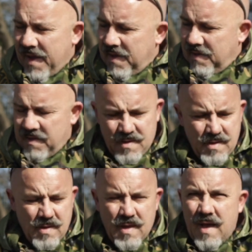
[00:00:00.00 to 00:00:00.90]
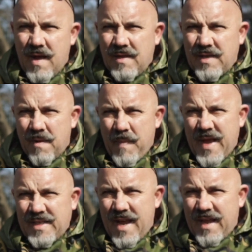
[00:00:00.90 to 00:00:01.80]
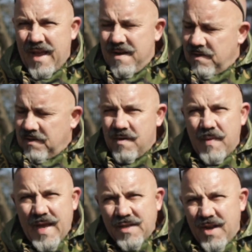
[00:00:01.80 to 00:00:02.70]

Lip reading: And then we moved up to the island swim and had a